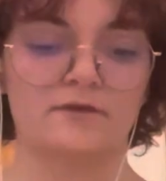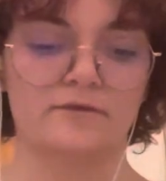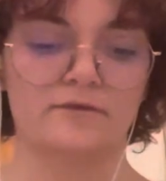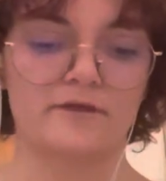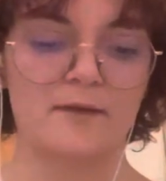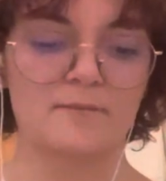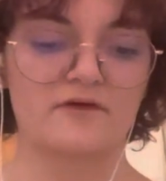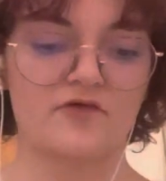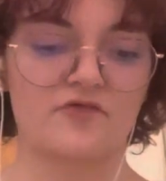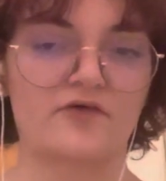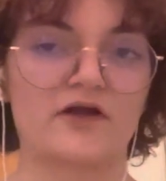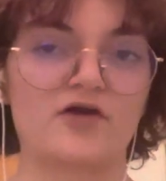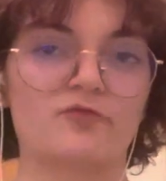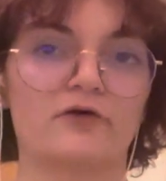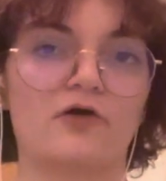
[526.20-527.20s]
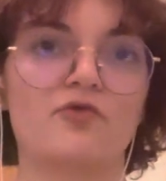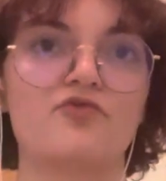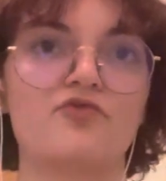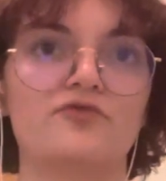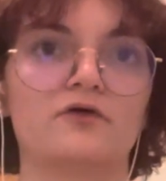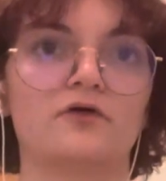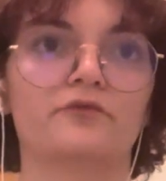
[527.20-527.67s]
That being said, I will
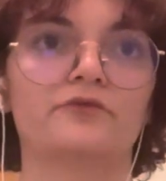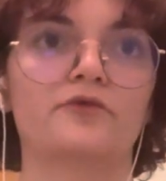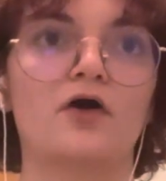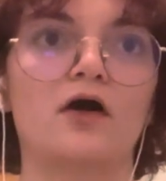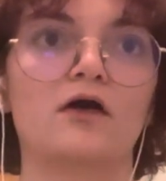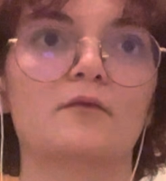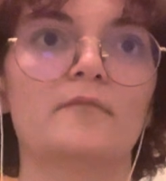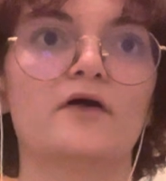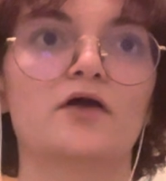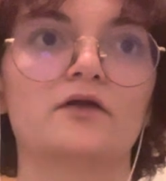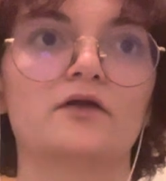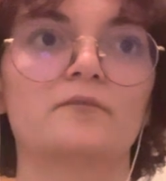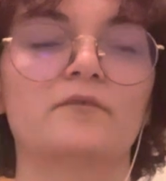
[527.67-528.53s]
still talk about it